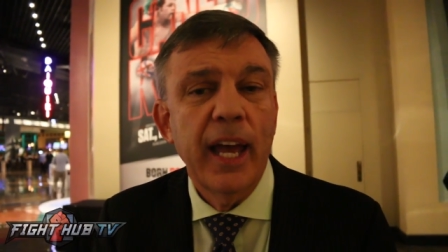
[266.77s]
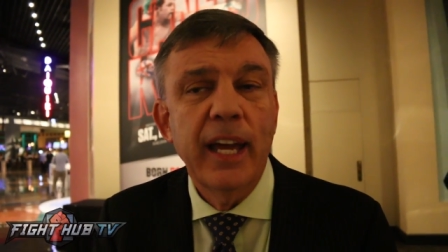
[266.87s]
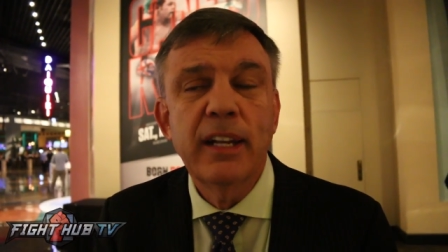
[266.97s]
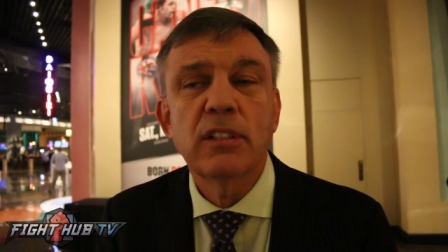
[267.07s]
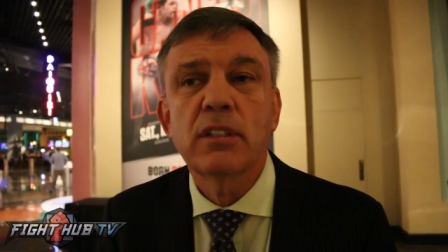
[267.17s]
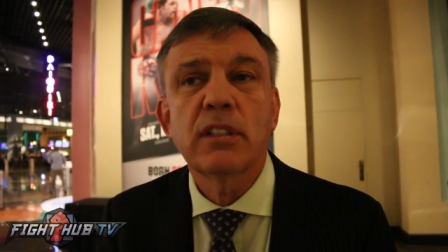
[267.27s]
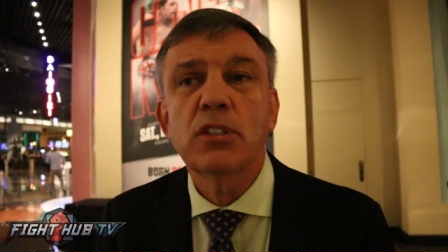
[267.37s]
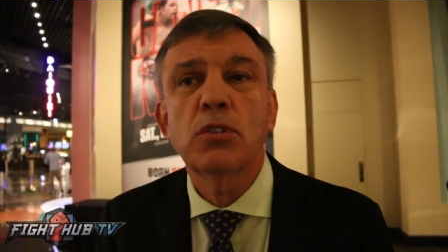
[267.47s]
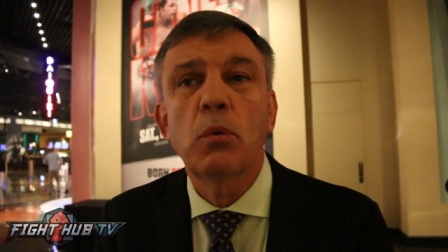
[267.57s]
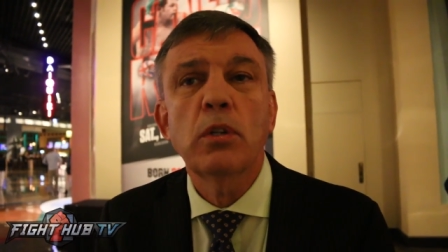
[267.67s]
and
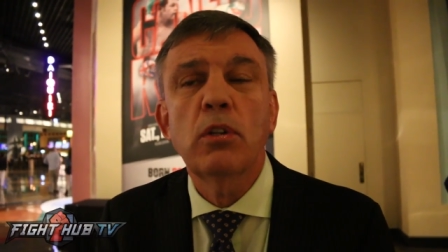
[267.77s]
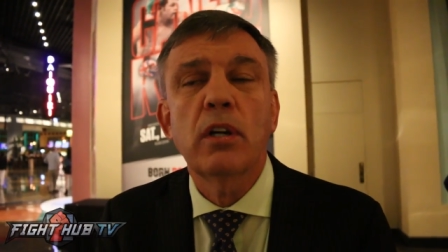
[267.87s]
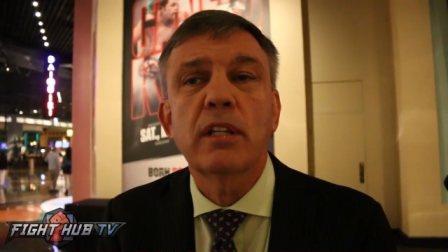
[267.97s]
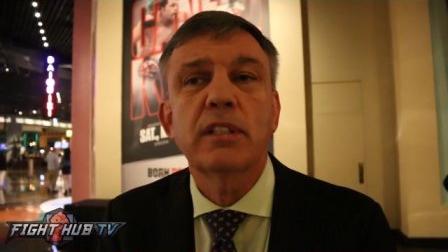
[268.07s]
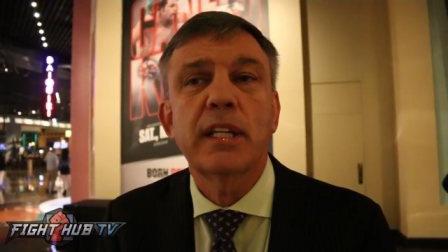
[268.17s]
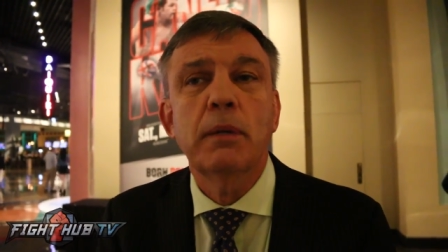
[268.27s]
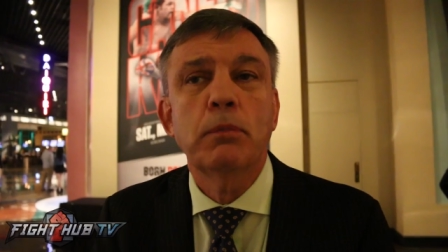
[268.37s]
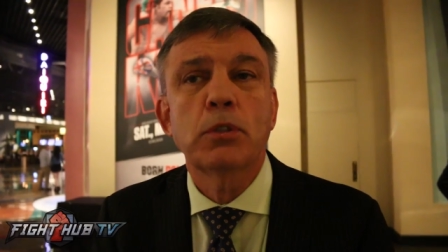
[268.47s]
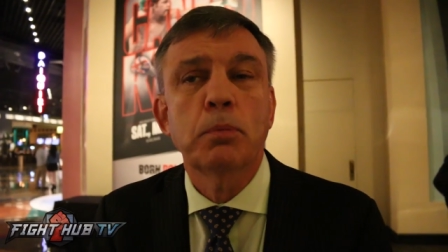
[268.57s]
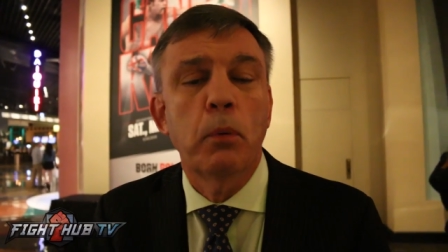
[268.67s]
there's no one looking to keep
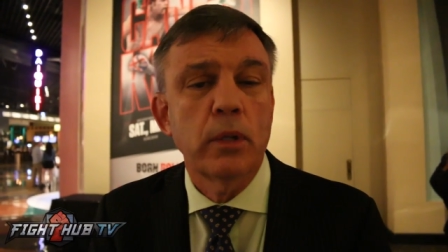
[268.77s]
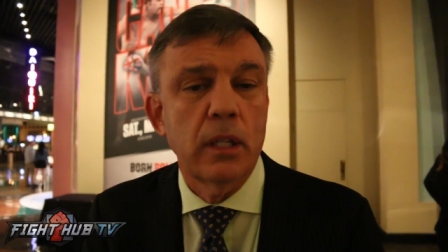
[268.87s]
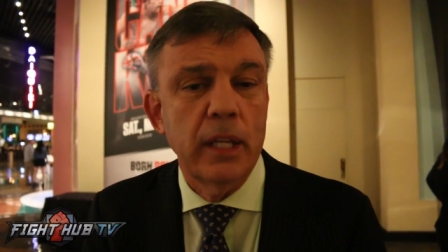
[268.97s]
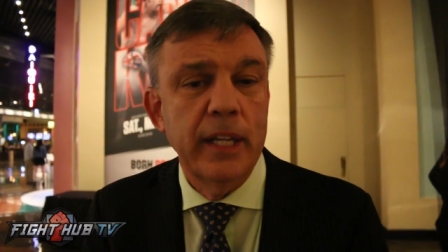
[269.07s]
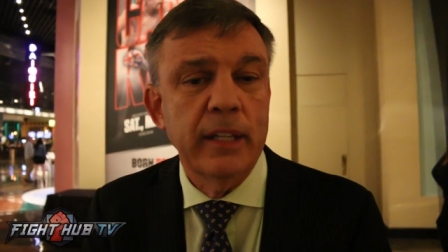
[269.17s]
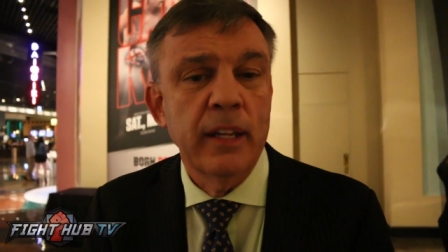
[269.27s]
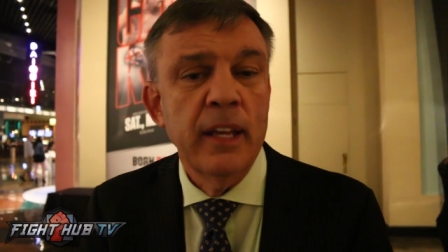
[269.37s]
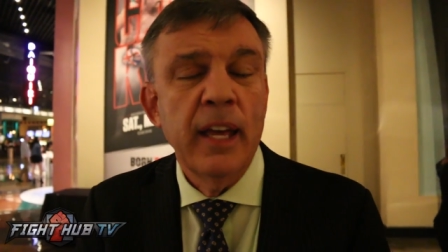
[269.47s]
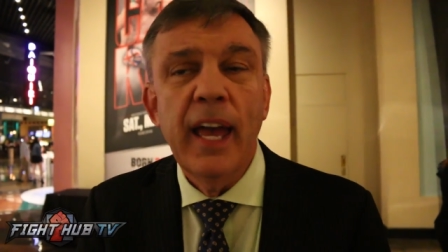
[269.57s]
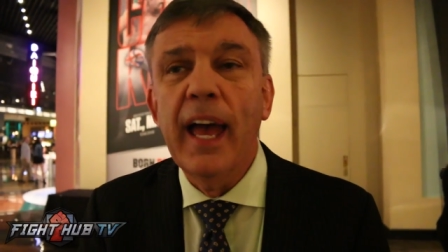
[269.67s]
the sport clean.
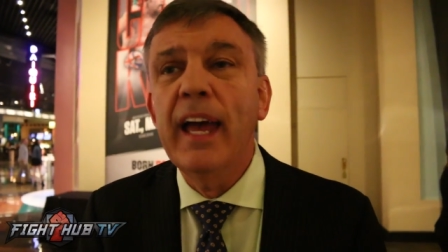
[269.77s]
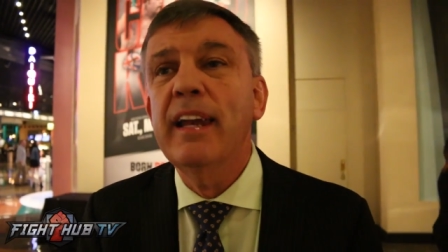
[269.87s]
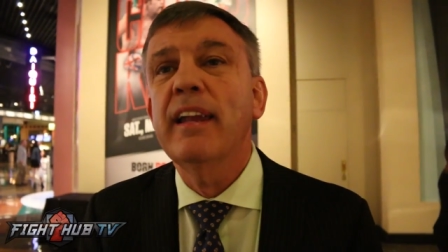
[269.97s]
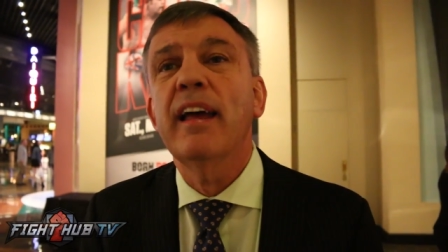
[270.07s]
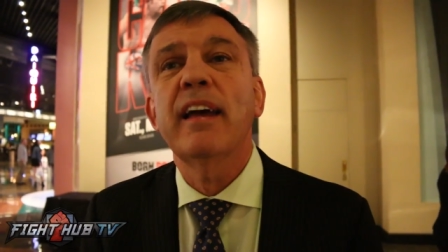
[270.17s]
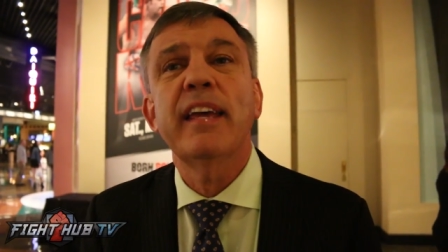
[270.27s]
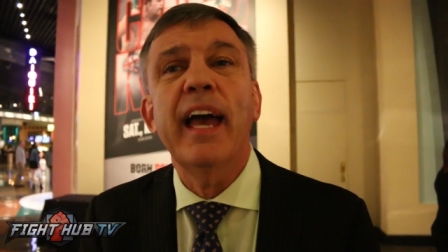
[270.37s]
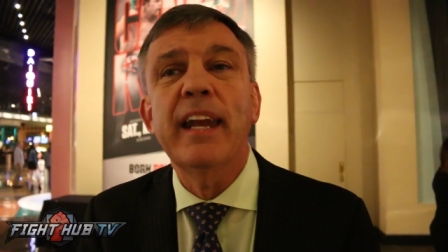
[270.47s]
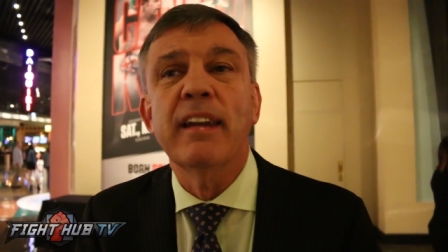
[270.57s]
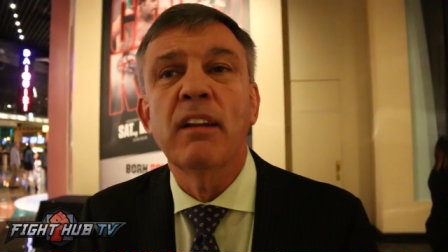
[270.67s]
And
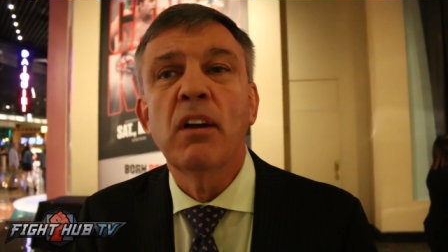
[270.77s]
again,